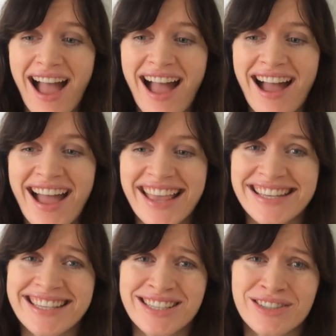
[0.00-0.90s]
I
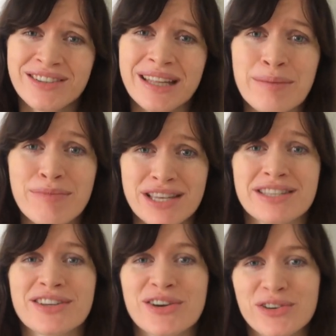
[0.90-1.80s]
still really
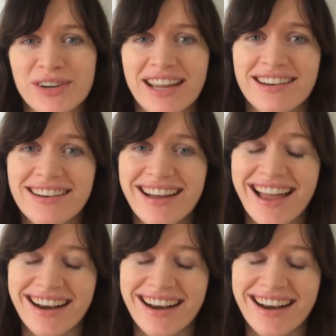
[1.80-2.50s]
miss Korea